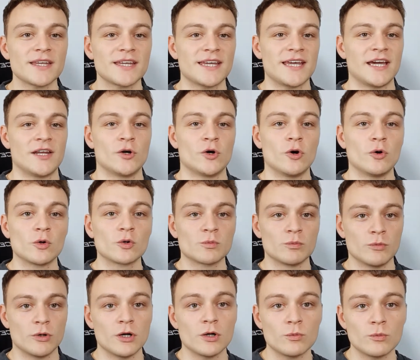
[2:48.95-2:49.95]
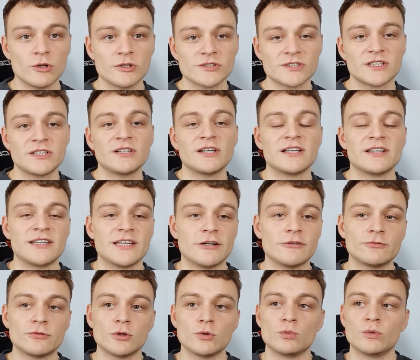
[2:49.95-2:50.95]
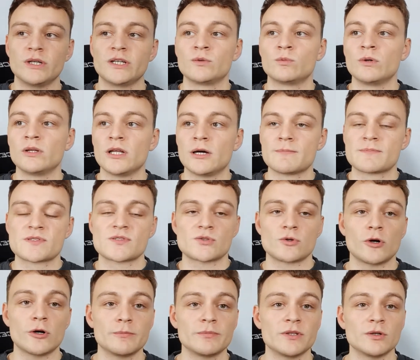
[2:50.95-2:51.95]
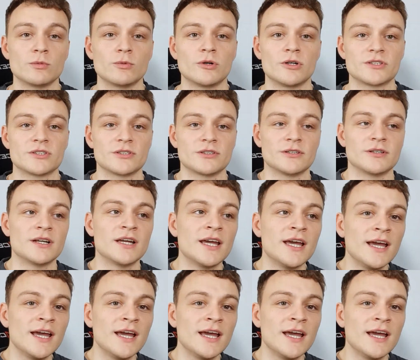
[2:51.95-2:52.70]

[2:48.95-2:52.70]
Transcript: can hold more water and therefore it will absorb the water.